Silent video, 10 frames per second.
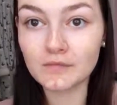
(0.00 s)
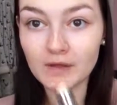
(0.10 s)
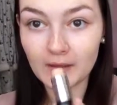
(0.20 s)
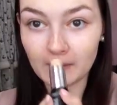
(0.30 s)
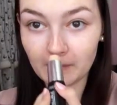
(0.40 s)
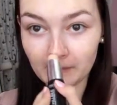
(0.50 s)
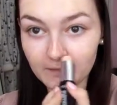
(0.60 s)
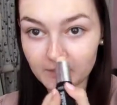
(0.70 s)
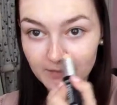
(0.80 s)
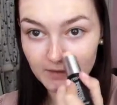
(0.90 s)
Okay, that
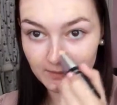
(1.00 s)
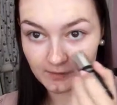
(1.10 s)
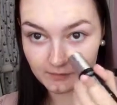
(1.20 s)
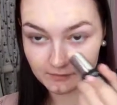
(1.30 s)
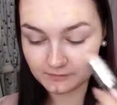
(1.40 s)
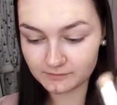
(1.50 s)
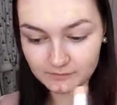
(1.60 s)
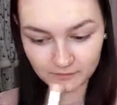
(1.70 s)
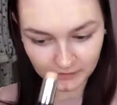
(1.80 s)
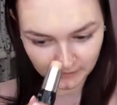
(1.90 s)
should be about
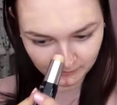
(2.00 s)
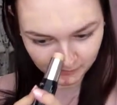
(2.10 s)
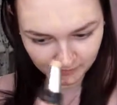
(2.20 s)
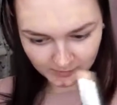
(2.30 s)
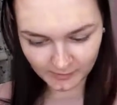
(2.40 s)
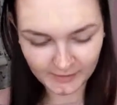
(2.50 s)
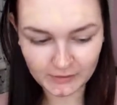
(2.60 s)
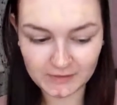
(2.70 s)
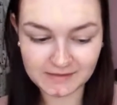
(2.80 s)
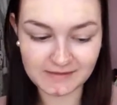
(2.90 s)
right. I'm putting some on my
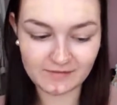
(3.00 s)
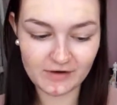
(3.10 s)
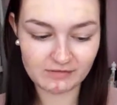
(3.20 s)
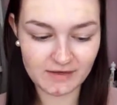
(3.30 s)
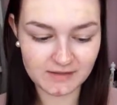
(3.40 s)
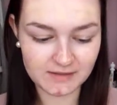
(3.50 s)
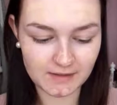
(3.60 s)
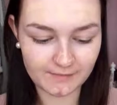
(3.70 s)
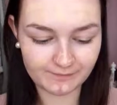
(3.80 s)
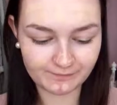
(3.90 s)
nose because it's very red
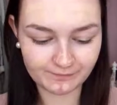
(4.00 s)
today.